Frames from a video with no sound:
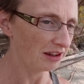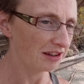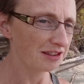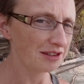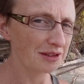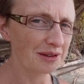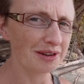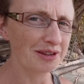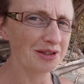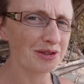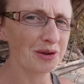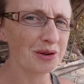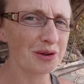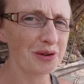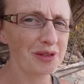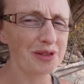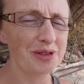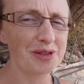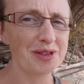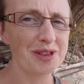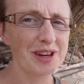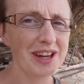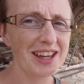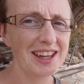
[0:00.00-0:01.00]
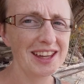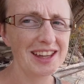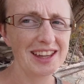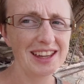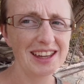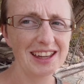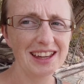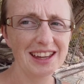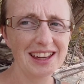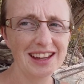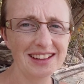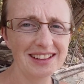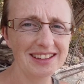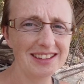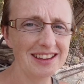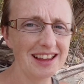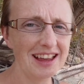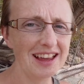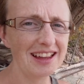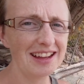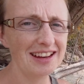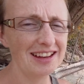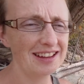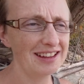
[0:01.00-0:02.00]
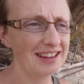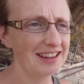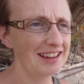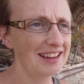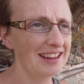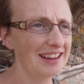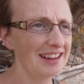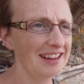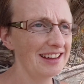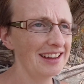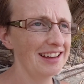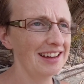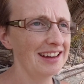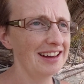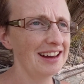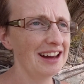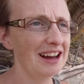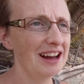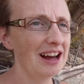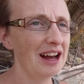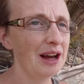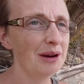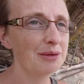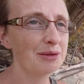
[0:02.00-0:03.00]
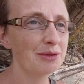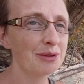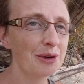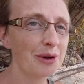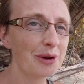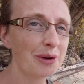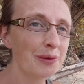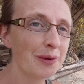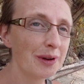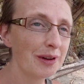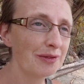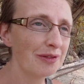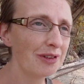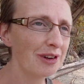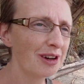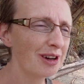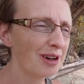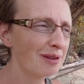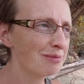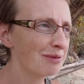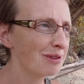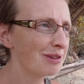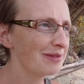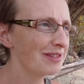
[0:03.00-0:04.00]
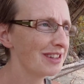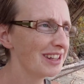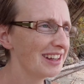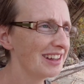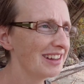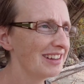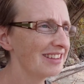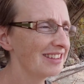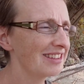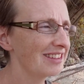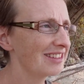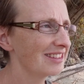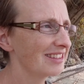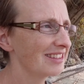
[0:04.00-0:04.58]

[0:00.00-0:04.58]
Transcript: So I told the kids that I was going away for a couple of days.